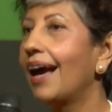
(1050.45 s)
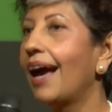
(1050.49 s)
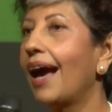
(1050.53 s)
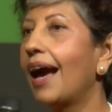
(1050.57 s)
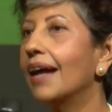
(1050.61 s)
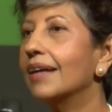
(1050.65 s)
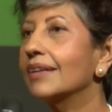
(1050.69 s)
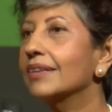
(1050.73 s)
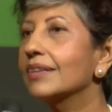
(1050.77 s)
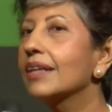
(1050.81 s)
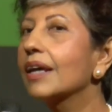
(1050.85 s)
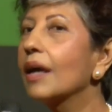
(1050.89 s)

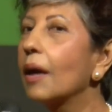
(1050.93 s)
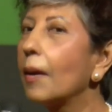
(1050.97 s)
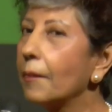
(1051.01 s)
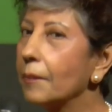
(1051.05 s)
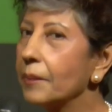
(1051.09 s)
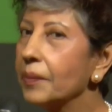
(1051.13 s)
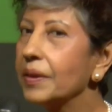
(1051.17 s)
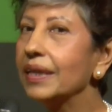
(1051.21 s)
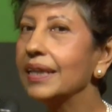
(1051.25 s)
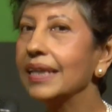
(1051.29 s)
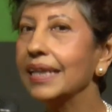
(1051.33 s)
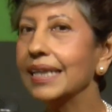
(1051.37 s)
and
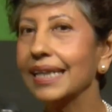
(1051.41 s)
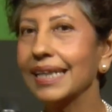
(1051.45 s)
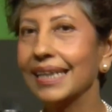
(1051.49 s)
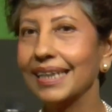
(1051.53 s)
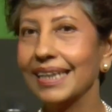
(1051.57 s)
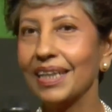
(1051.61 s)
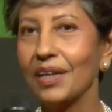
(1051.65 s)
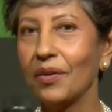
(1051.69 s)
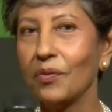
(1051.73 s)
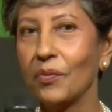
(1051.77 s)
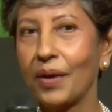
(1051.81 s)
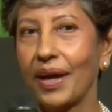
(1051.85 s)
be
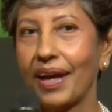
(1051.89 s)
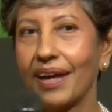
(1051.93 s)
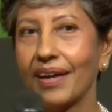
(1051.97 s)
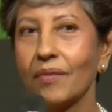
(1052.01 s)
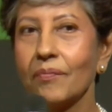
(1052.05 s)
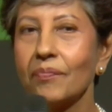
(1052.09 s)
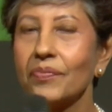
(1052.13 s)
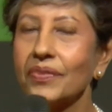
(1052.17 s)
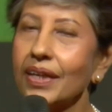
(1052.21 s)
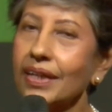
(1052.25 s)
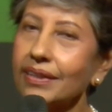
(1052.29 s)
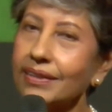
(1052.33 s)
legally aware.
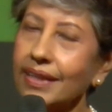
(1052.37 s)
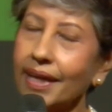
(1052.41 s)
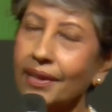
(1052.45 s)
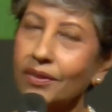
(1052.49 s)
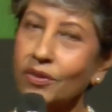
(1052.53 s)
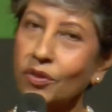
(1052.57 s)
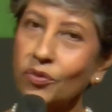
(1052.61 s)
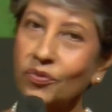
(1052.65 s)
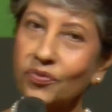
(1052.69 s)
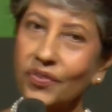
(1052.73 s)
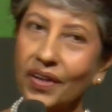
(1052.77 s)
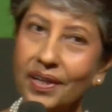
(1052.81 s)

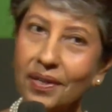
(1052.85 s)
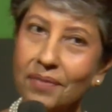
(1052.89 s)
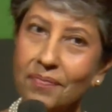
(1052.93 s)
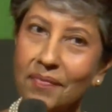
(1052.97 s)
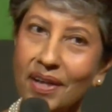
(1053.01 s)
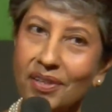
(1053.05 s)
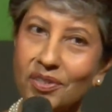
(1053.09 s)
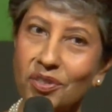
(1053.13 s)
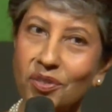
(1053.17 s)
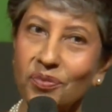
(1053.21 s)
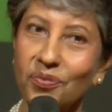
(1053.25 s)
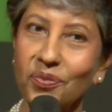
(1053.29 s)
Thank you very
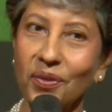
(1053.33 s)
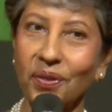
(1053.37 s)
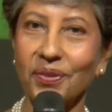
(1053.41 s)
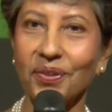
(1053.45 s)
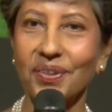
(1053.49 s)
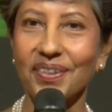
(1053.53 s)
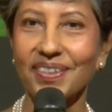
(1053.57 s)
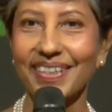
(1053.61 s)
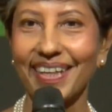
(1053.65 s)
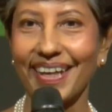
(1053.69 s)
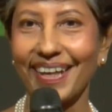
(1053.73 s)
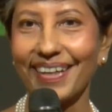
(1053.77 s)
much for
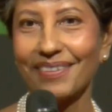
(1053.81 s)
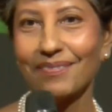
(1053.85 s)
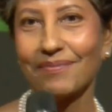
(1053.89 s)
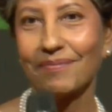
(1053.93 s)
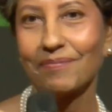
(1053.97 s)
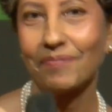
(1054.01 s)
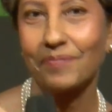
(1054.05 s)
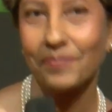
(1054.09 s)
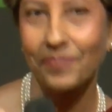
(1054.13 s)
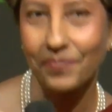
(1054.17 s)
your time.